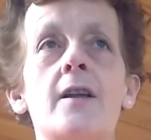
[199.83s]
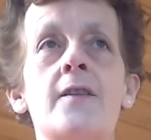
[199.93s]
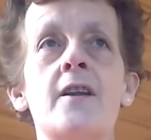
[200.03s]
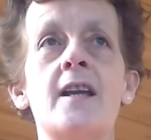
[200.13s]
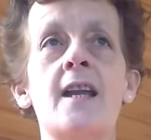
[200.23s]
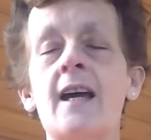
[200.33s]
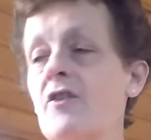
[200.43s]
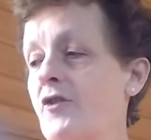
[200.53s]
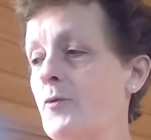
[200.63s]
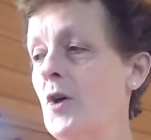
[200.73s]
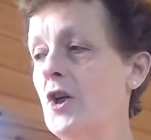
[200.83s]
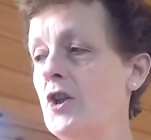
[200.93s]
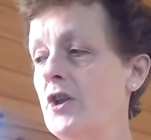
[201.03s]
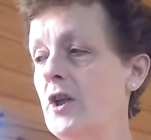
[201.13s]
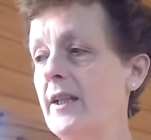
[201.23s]
The next
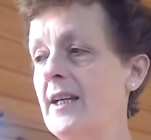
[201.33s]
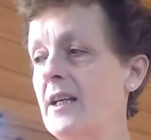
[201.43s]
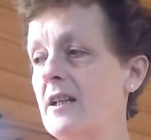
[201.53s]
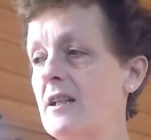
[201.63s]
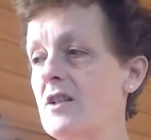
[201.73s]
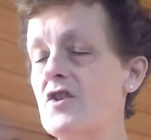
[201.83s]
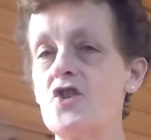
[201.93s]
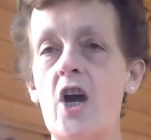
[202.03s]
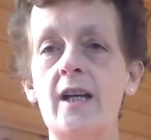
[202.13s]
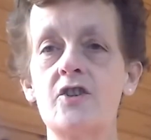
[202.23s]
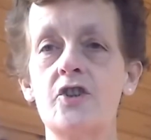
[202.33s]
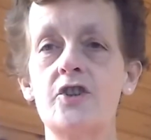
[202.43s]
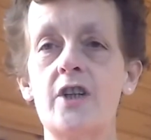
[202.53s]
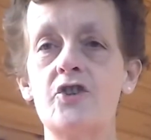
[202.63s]
one, I think, is childhood